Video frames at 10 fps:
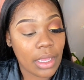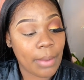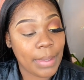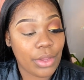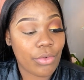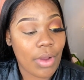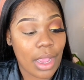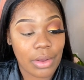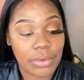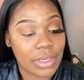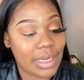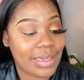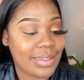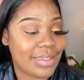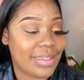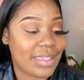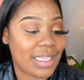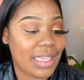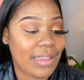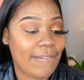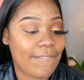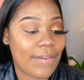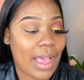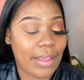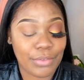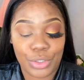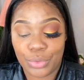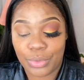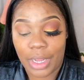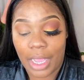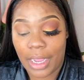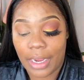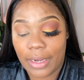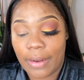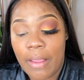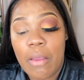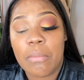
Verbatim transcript: I mean Crown. And this is C529.